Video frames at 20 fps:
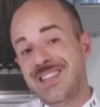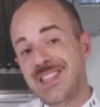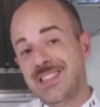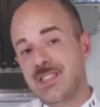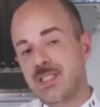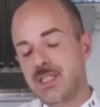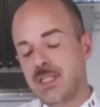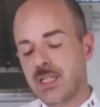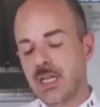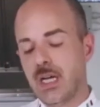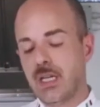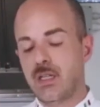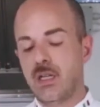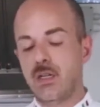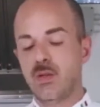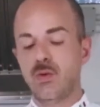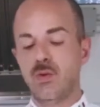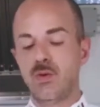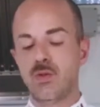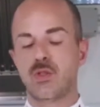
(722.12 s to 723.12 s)
are
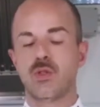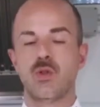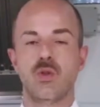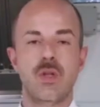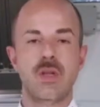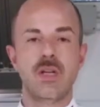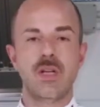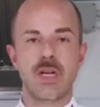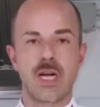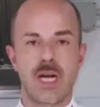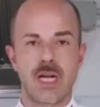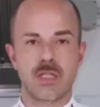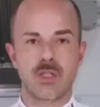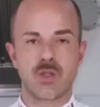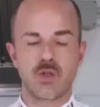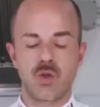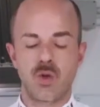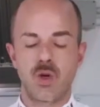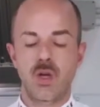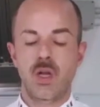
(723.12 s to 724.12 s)
lightening
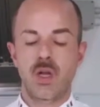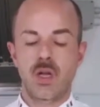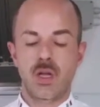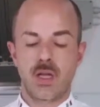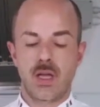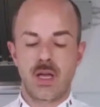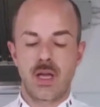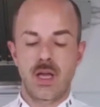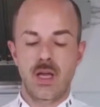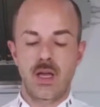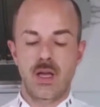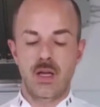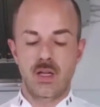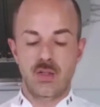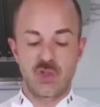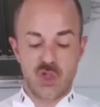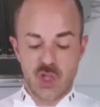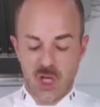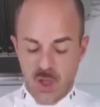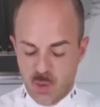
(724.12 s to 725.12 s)
the intensity of
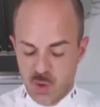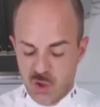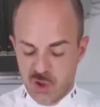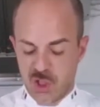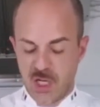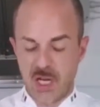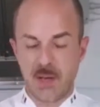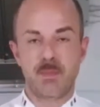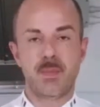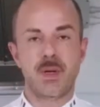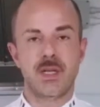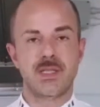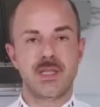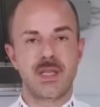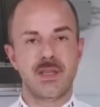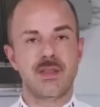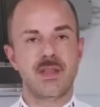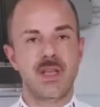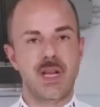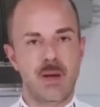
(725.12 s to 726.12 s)
the flavor
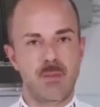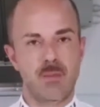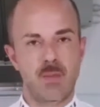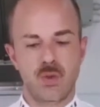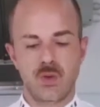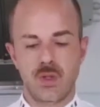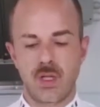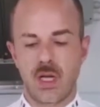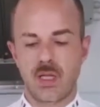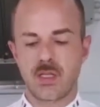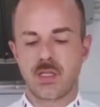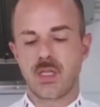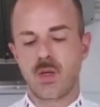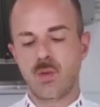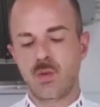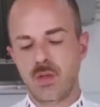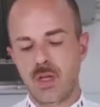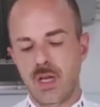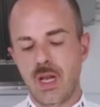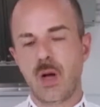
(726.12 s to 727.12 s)
of the fat,
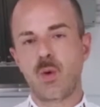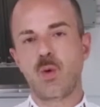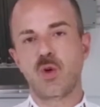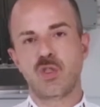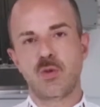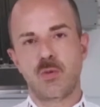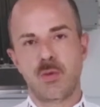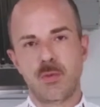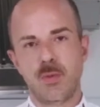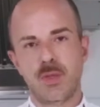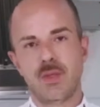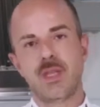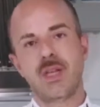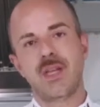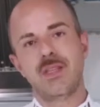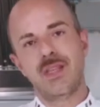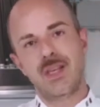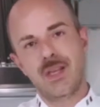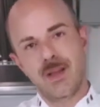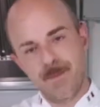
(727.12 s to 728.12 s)
and we
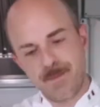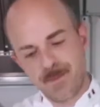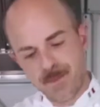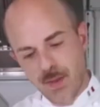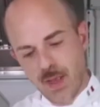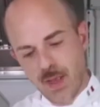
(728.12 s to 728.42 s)
have a lot of